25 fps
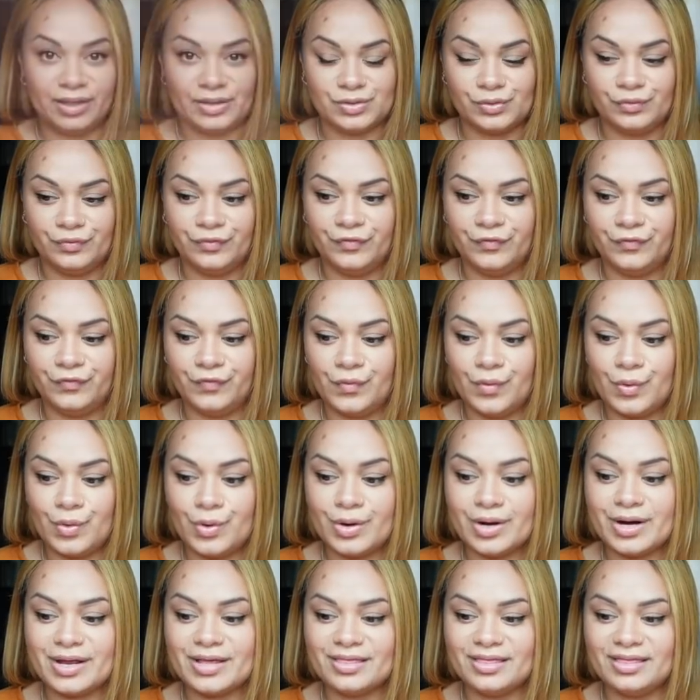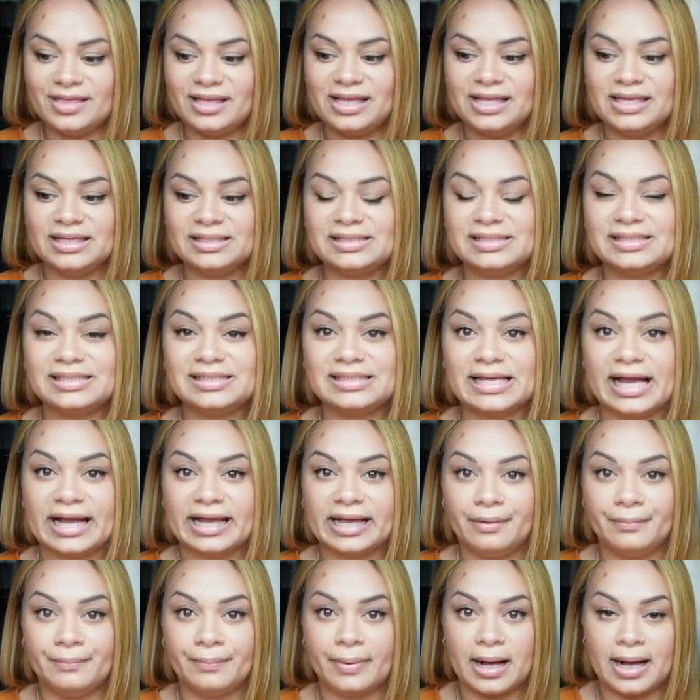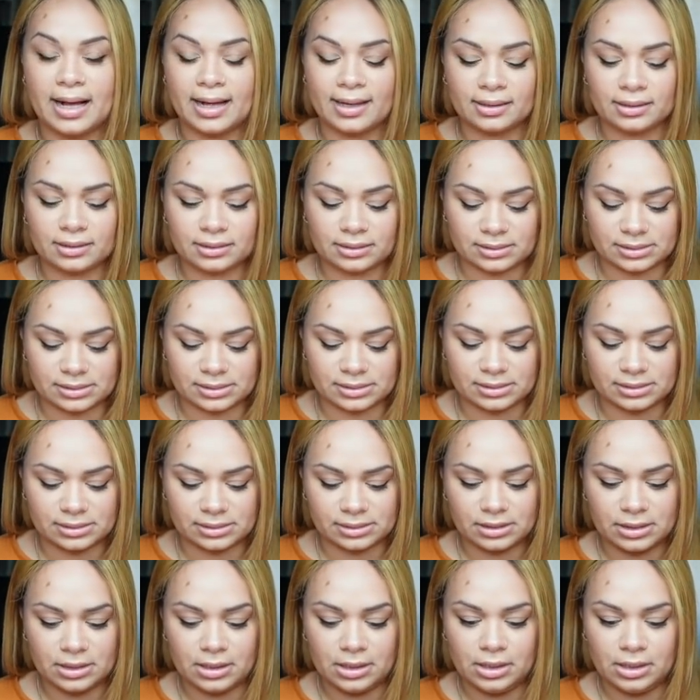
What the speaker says: so for the second box,